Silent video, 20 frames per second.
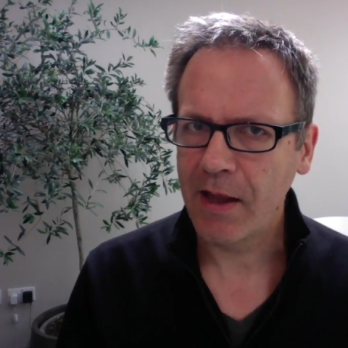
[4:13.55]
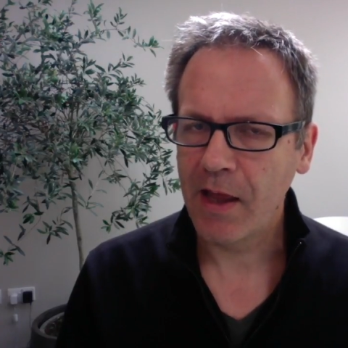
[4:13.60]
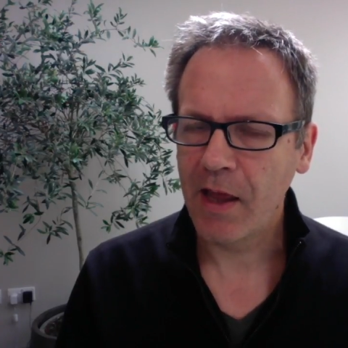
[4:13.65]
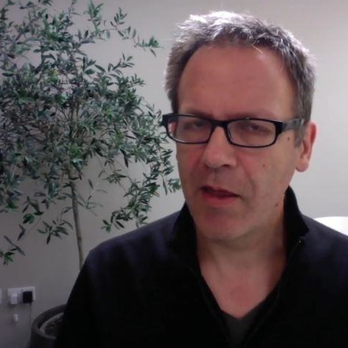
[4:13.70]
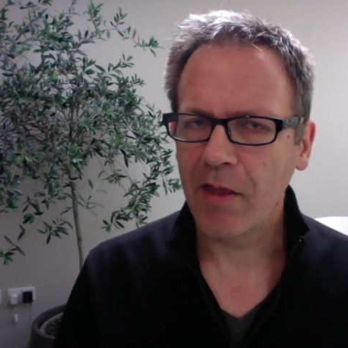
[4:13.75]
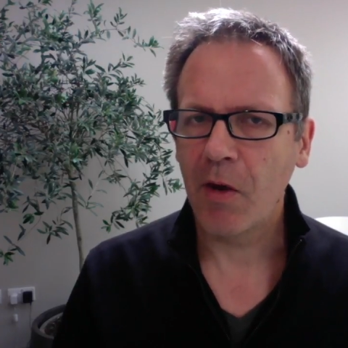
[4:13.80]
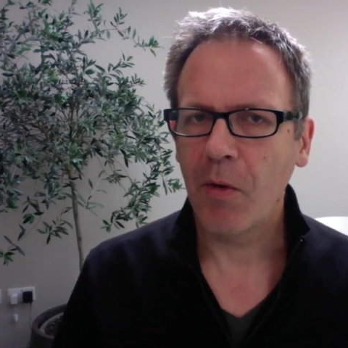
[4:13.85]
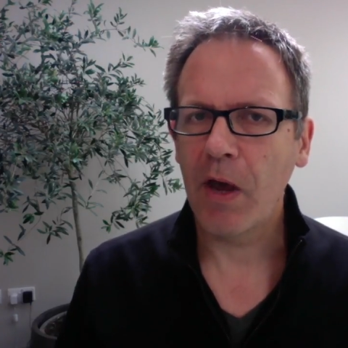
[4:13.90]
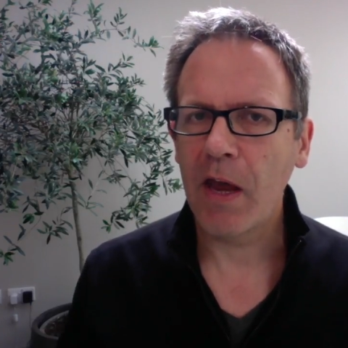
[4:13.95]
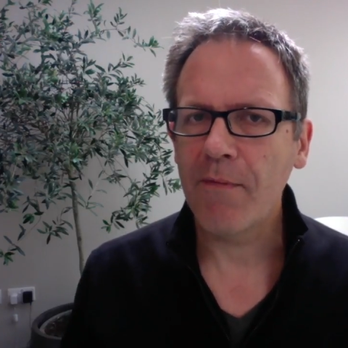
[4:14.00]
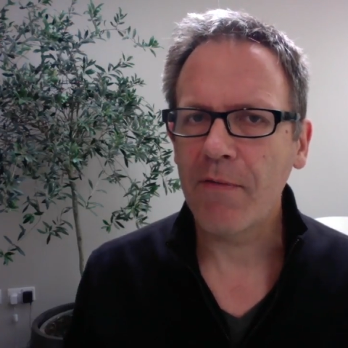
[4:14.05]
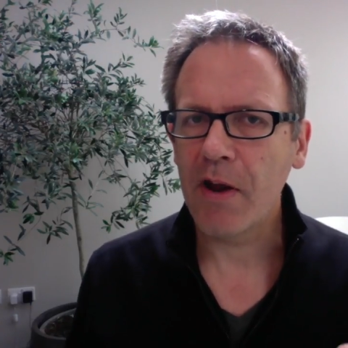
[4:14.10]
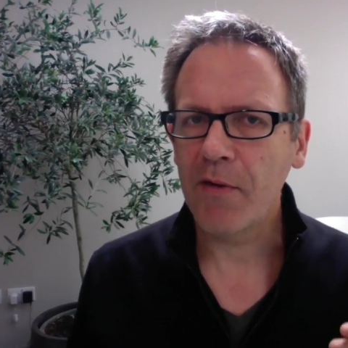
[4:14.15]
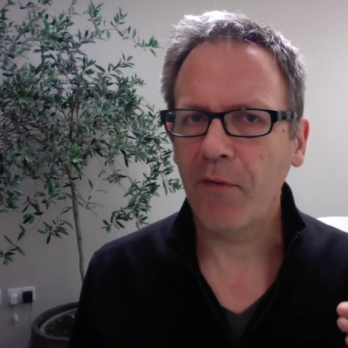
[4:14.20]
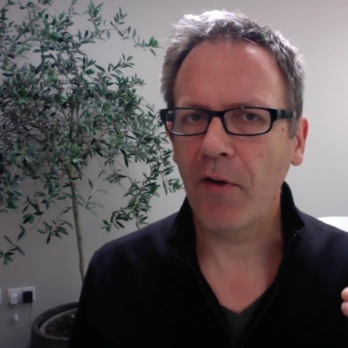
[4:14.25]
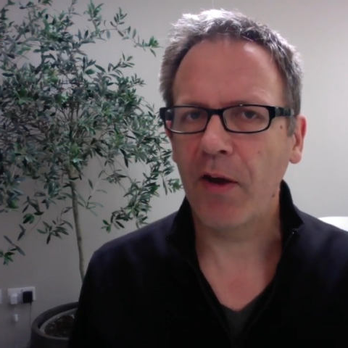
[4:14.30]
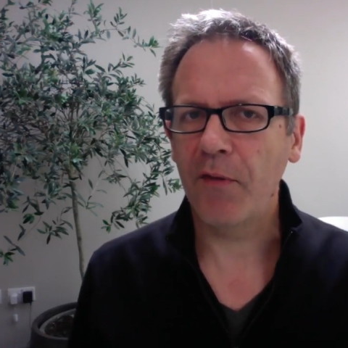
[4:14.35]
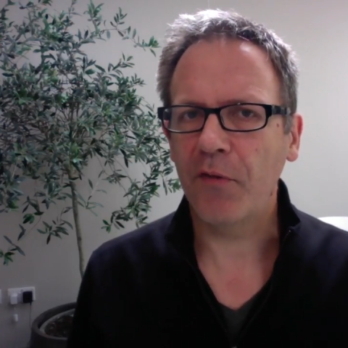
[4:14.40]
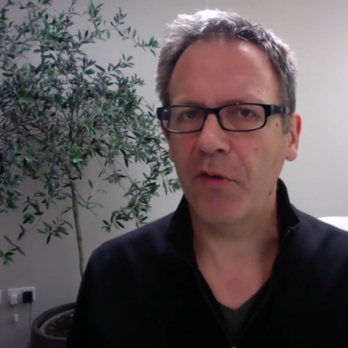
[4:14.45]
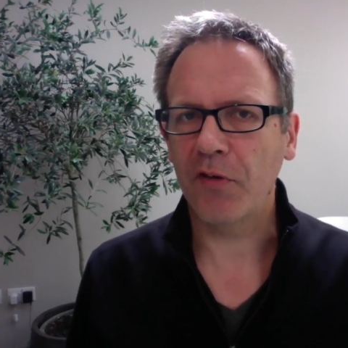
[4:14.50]
So even if
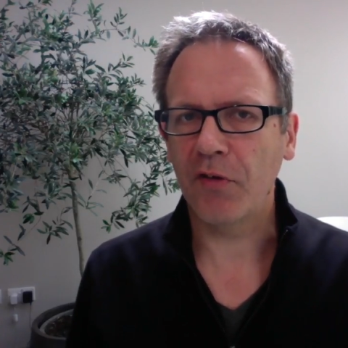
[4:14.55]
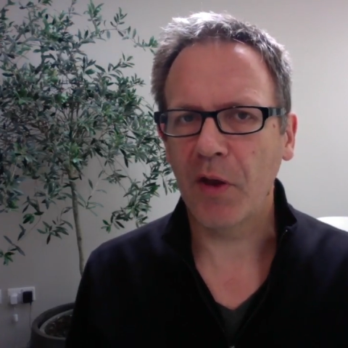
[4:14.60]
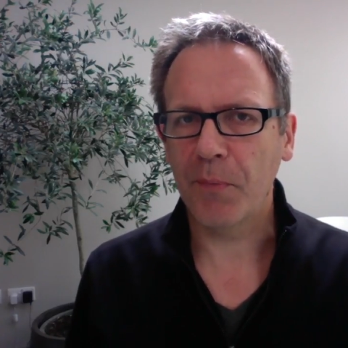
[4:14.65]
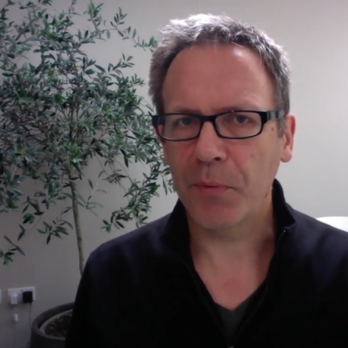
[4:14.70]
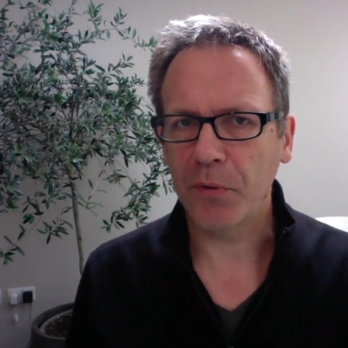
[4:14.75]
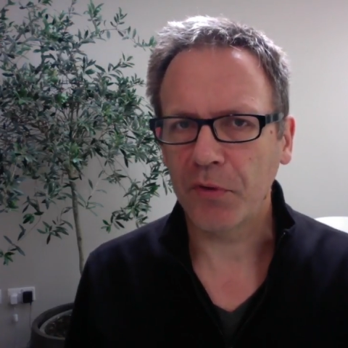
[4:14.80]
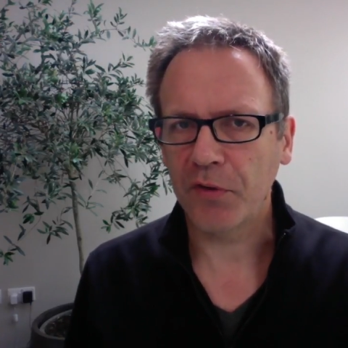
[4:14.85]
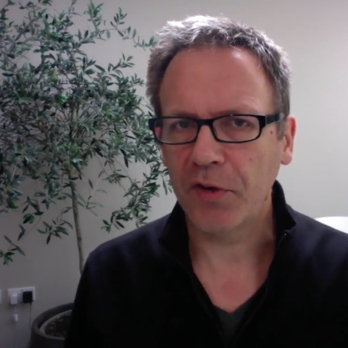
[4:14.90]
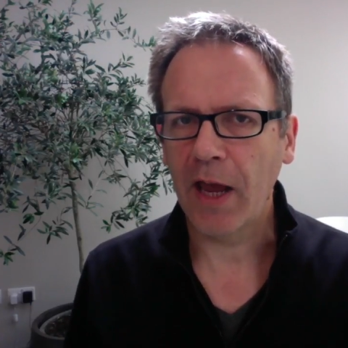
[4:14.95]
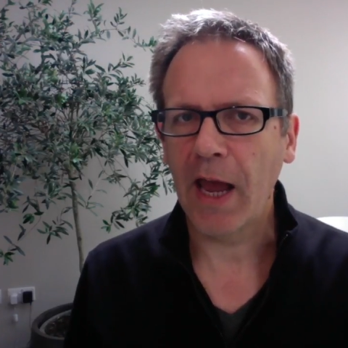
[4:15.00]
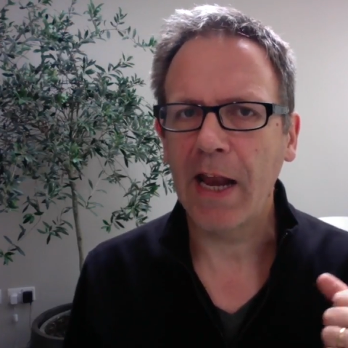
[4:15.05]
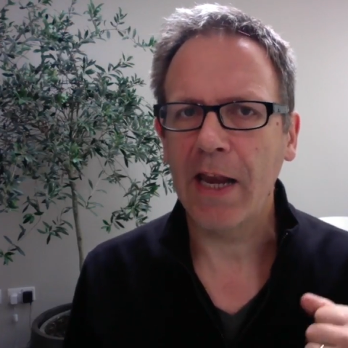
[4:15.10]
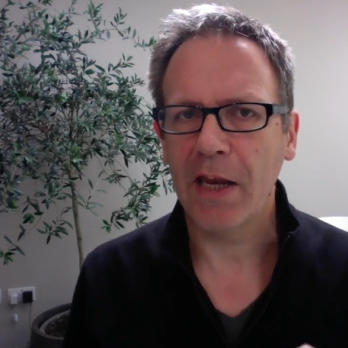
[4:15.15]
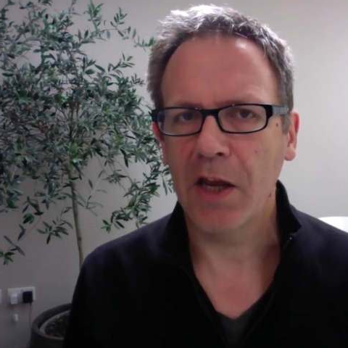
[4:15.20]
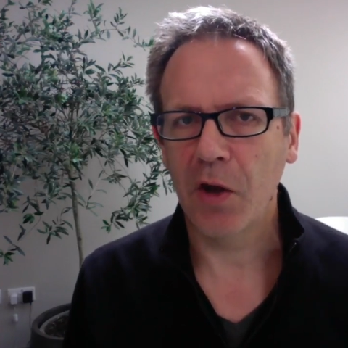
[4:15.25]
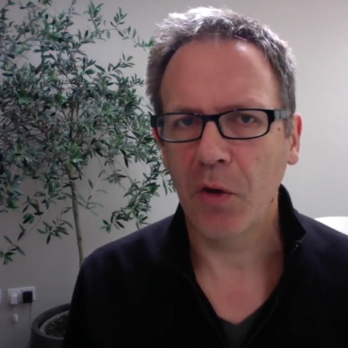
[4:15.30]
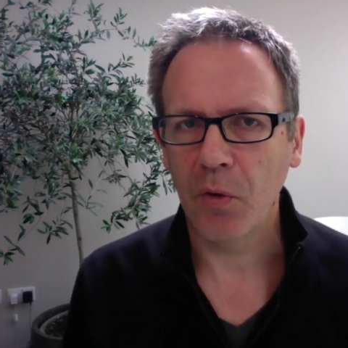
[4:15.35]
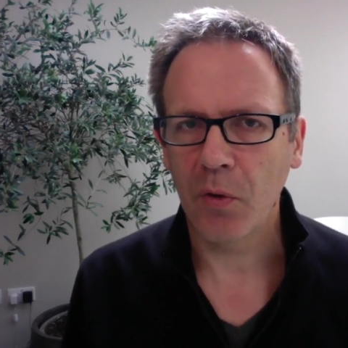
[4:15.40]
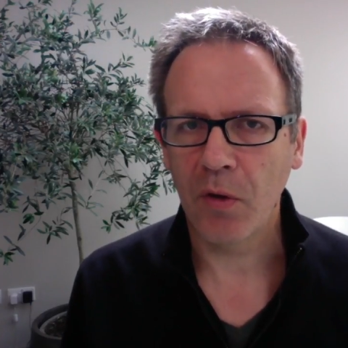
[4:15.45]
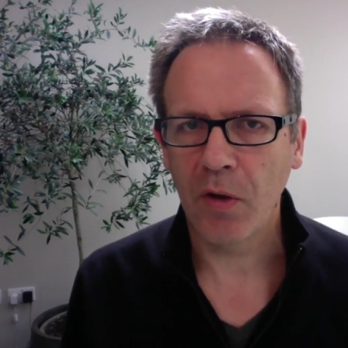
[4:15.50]
I, for example, tell
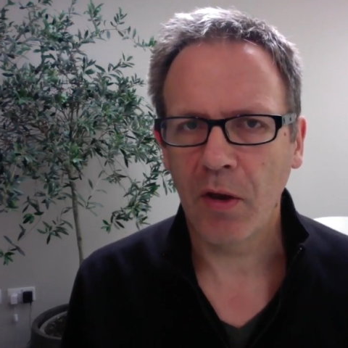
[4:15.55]
you